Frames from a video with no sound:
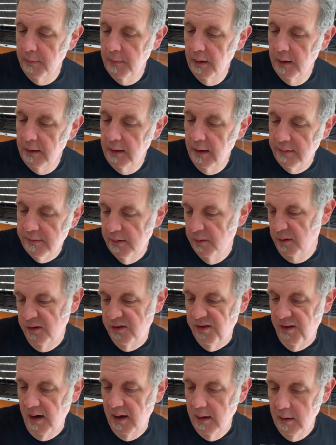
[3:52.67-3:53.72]
Yeah, so we'll
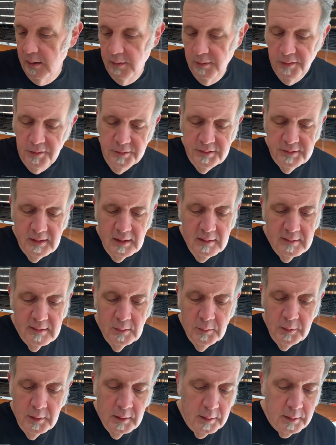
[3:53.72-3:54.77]
try it. We'll see it
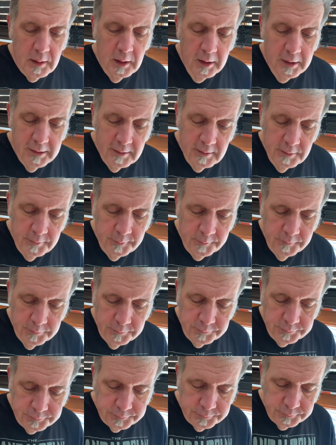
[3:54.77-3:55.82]
somewhere in the garden.
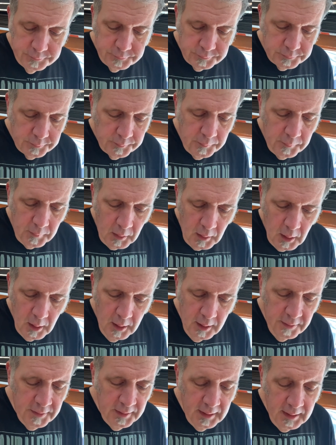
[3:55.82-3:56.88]

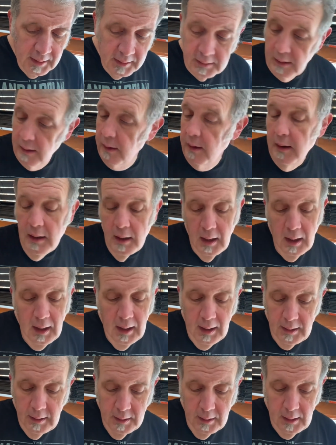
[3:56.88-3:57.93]
And then
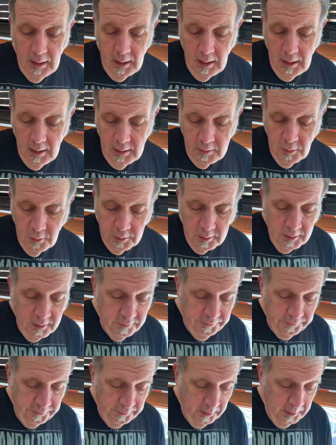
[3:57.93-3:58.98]
I ordered
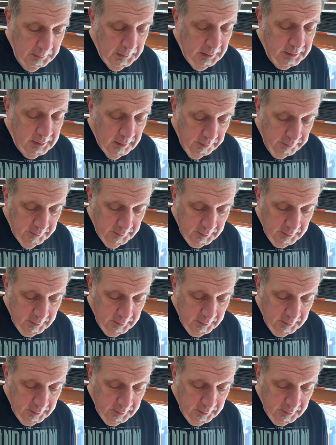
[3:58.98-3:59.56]
from another